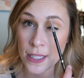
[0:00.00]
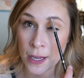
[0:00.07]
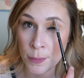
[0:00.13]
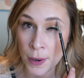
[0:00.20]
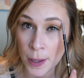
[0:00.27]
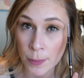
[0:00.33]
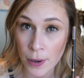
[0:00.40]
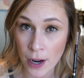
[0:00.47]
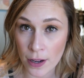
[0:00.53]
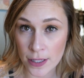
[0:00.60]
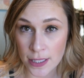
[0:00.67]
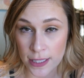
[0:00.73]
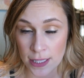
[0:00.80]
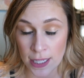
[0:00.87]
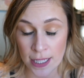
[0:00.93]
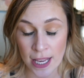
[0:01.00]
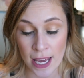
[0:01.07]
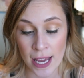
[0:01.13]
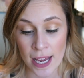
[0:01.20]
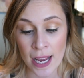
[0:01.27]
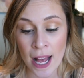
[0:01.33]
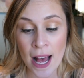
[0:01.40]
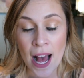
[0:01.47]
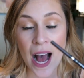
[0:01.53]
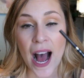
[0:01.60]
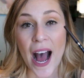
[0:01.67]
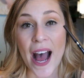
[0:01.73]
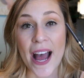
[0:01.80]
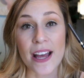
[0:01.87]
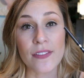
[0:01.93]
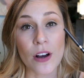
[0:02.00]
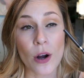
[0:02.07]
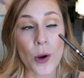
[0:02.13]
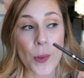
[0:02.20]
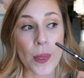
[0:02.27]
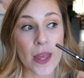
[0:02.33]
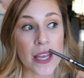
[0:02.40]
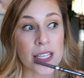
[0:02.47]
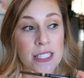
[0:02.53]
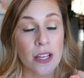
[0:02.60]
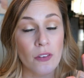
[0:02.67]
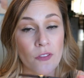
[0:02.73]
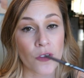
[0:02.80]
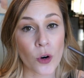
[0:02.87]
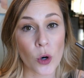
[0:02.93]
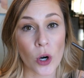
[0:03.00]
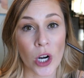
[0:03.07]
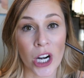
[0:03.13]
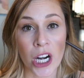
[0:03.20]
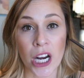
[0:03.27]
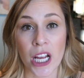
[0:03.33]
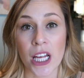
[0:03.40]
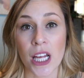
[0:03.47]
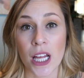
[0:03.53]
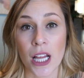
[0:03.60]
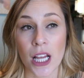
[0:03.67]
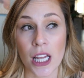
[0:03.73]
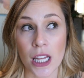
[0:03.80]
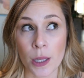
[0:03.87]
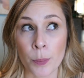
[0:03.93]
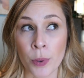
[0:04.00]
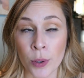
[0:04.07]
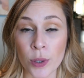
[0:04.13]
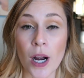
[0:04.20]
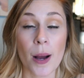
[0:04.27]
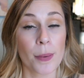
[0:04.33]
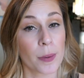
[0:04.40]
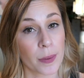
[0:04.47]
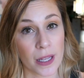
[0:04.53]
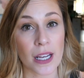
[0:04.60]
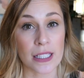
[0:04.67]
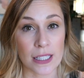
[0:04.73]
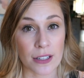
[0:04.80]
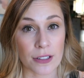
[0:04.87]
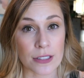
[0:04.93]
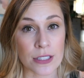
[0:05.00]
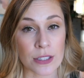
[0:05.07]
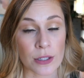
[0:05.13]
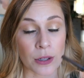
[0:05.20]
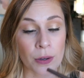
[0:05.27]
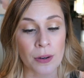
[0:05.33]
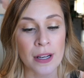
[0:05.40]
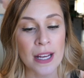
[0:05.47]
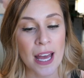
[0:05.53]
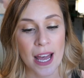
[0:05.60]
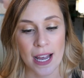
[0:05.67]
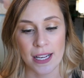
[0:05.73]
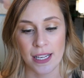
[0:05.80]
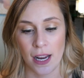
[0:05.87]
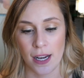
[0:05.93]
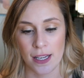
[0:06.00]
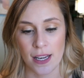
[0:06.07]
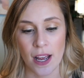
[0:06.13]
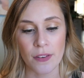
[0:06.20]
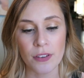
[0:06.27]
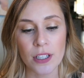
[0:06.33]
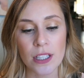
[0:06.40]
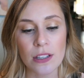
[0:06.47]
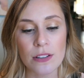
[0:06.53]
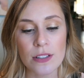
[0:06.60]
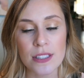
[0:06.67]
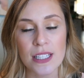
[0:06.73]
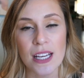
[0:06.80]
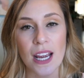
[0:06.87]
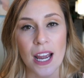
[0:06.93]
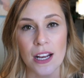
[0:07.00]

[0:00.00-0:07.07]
in my brows today. I've owned this for probably a year or two, and I never use it.